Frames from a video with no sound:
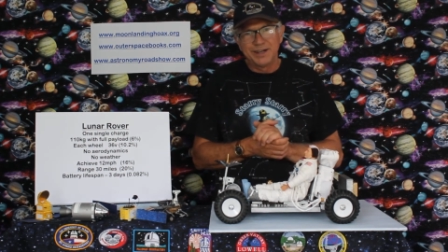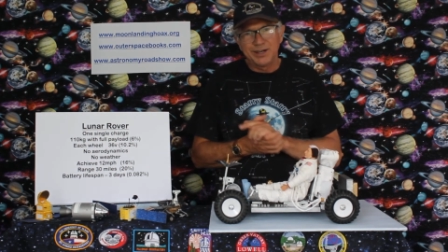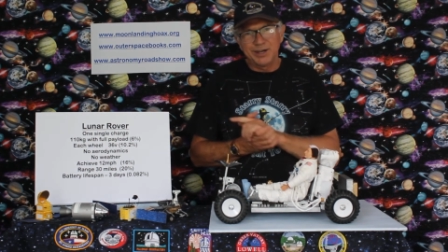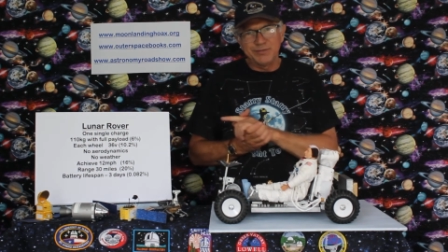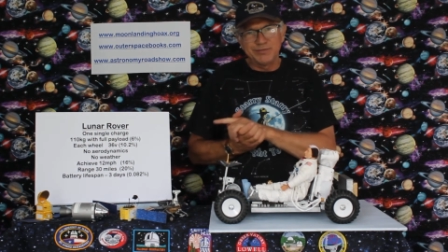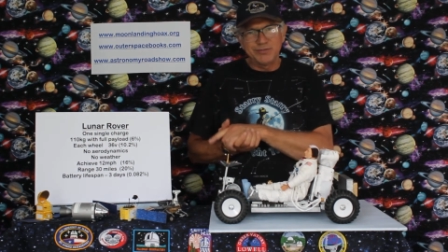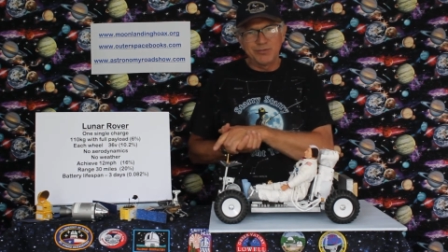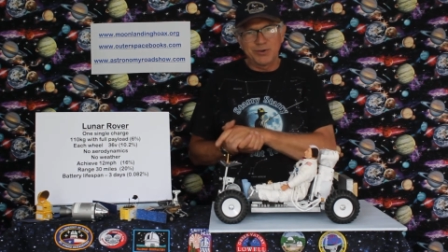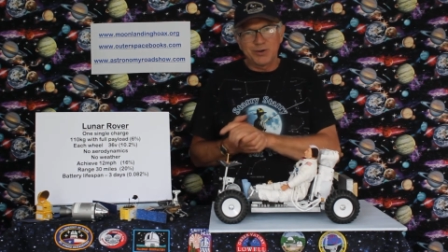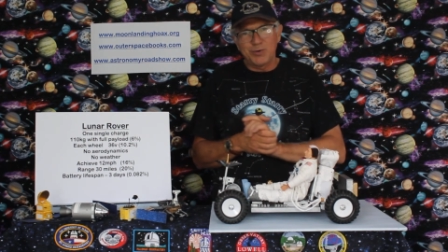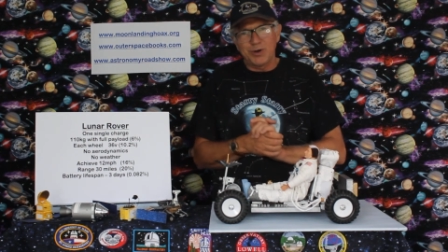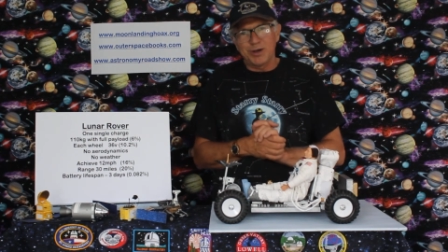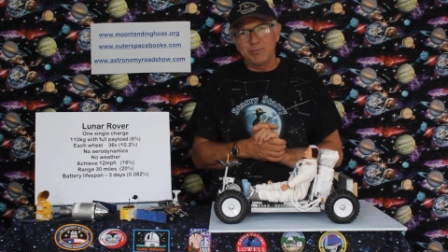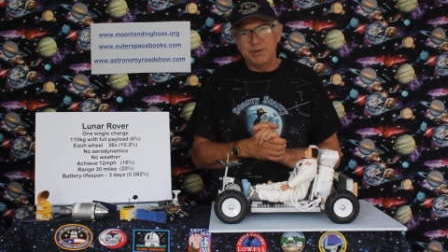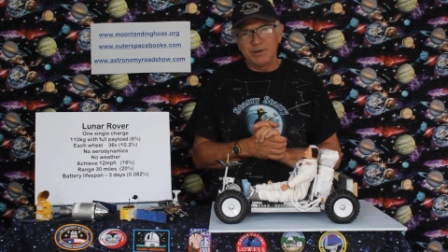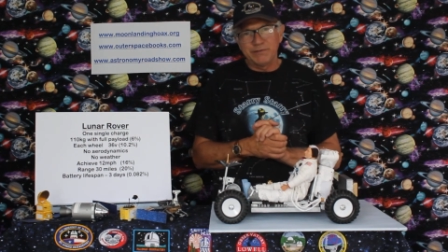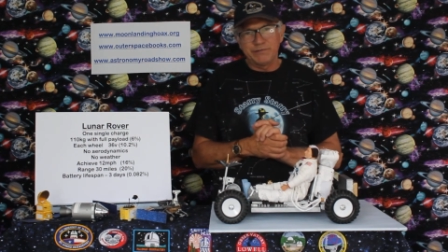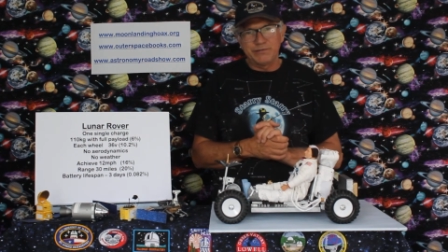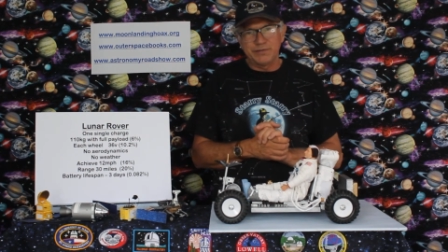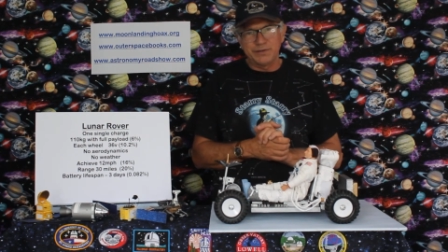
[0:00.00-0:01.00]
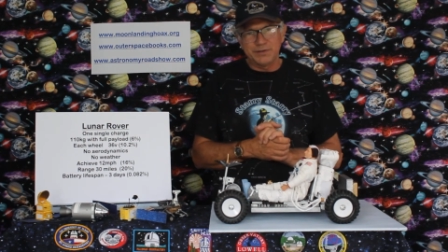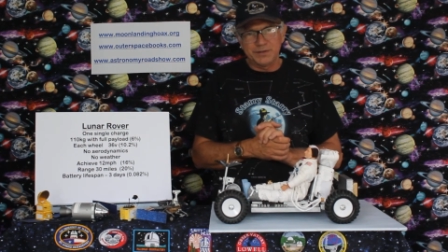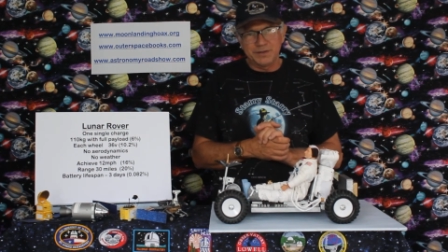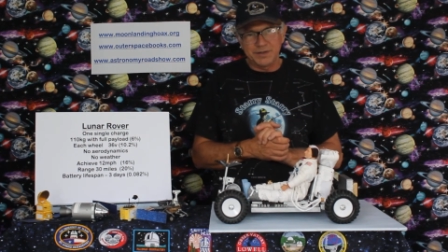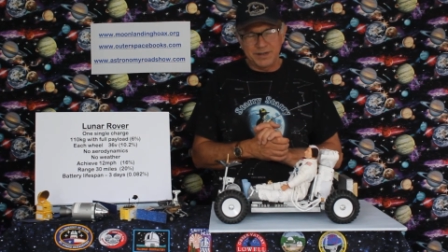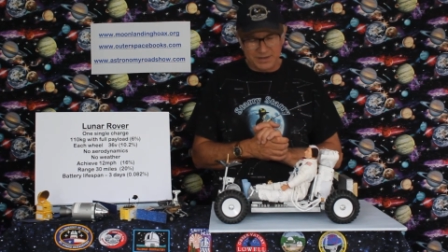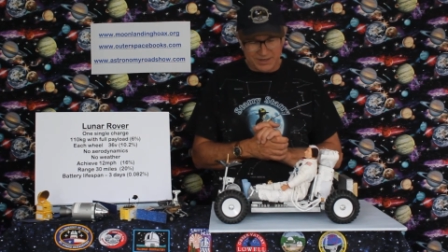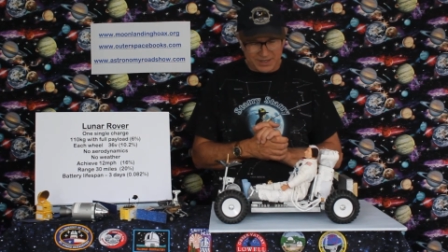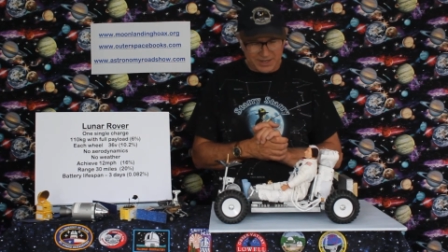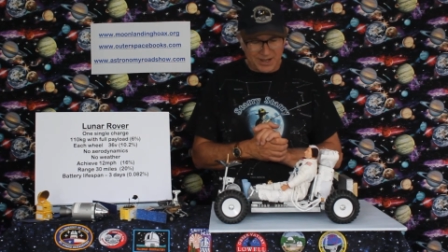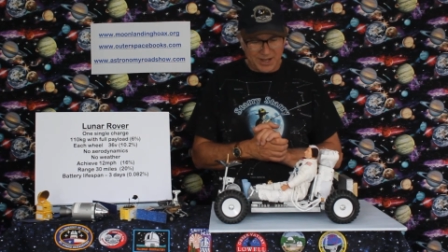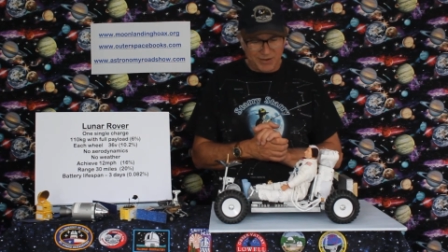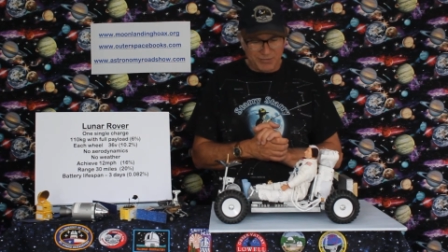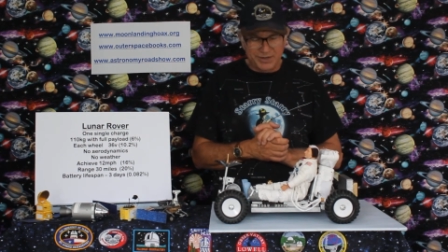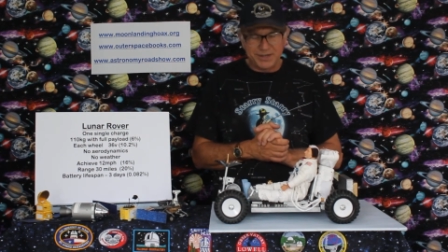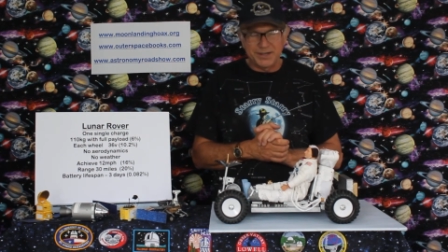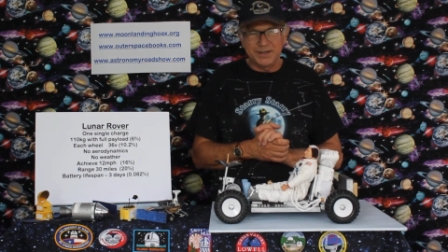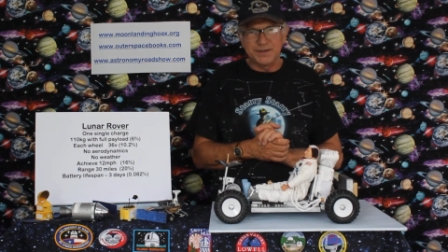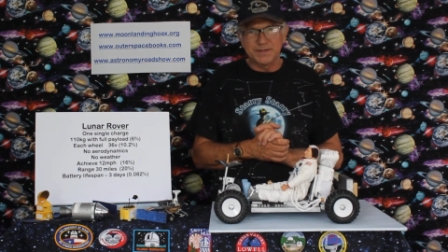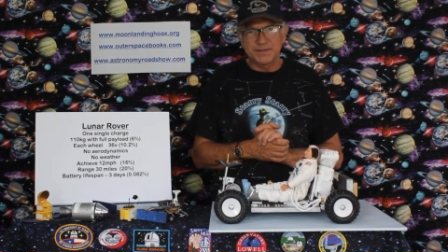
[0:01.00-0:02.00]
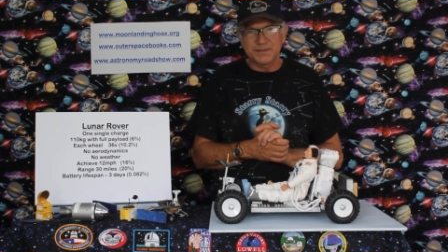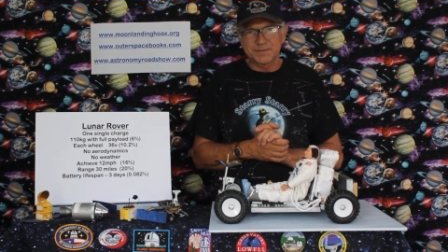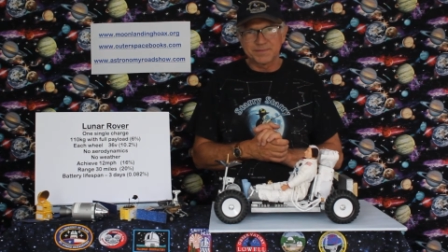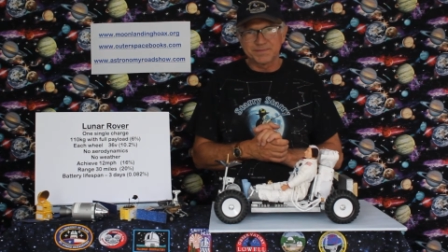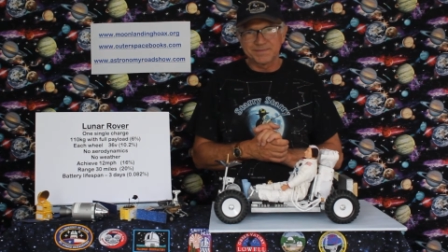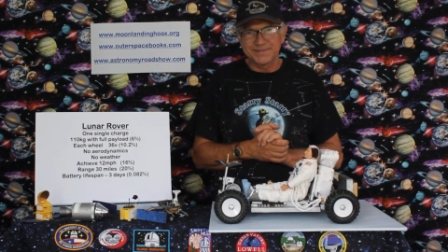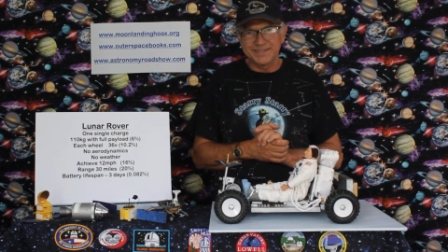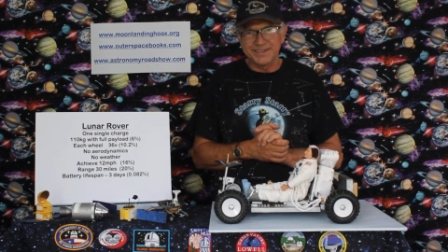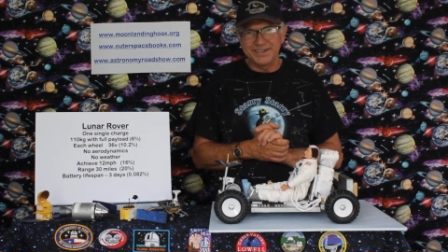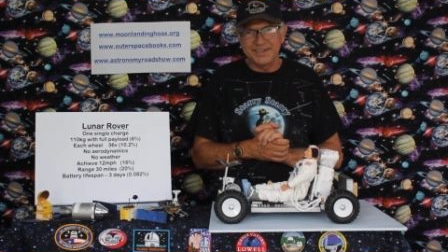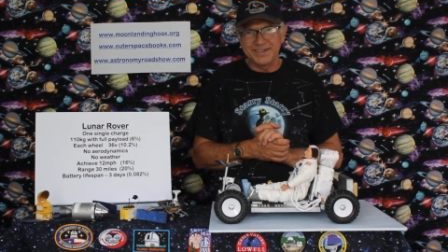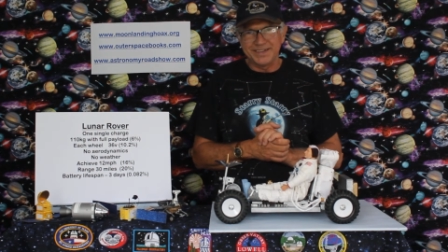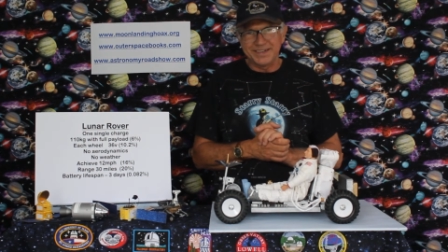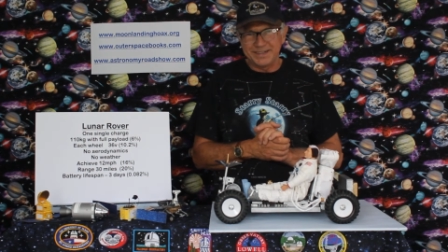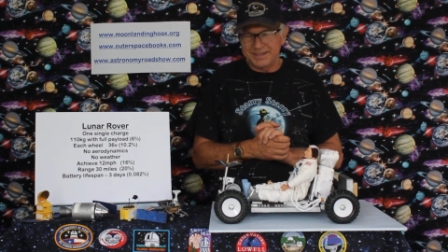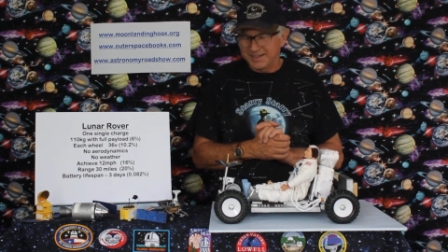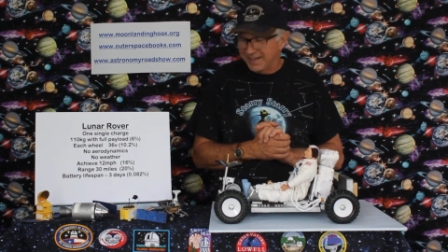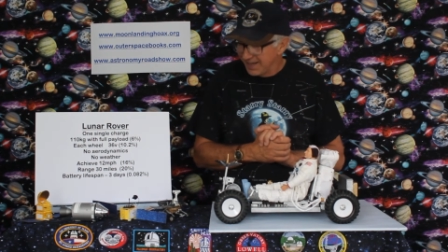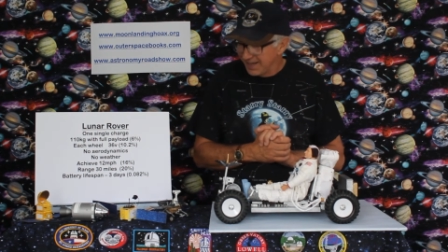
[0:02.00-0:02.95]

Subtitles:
of the requirement for a car on Earth. Alright.